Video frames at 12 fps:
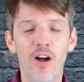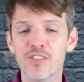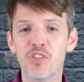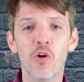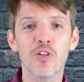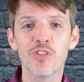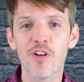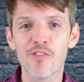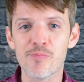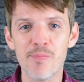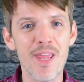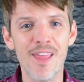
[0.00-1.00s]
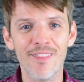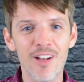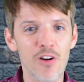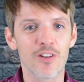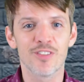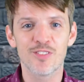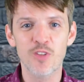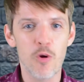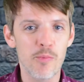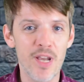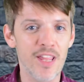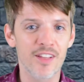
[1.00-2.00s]
Children of Men. There are
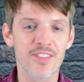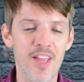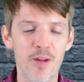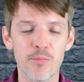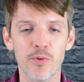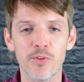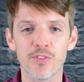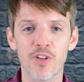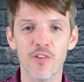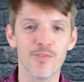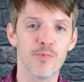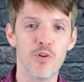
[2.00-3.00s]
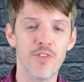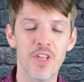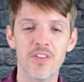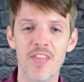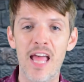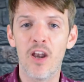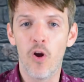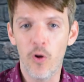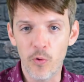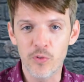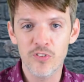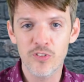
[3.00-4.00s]
so many examples of movies that
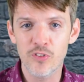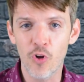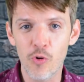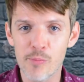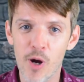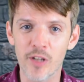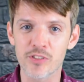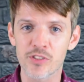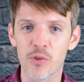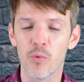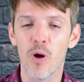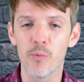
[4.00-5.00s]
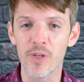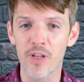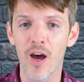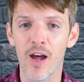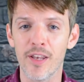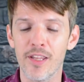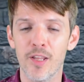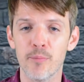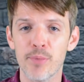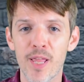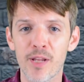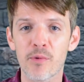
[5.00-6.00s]
owe so much to what we got
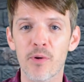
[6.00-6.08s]
in Blade